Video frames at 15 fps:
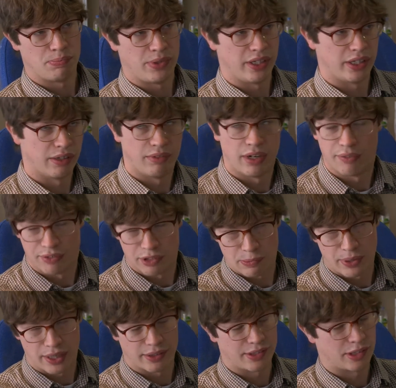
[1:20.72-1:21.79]
being a reference
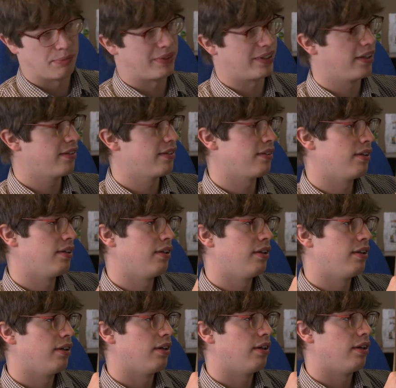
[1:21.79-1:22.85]
back to something else.
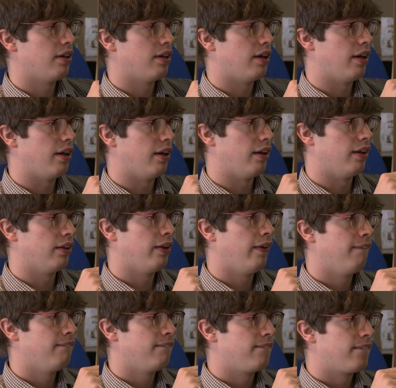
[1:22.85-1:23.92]

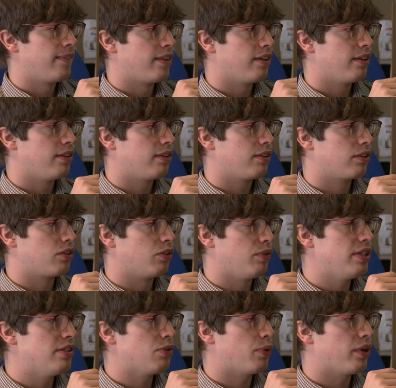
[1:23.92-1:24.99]
The
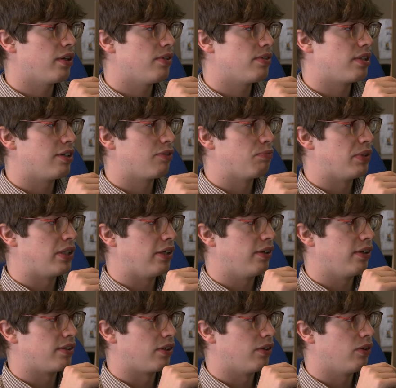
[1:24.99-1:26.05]
reasons why I use the different
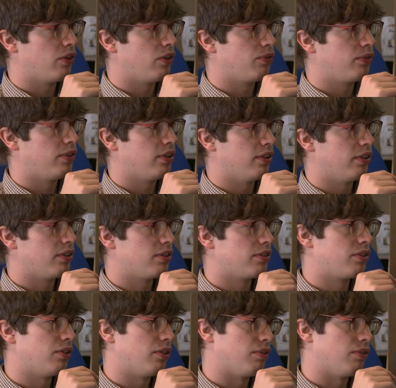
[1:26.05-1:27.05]
materials are often sort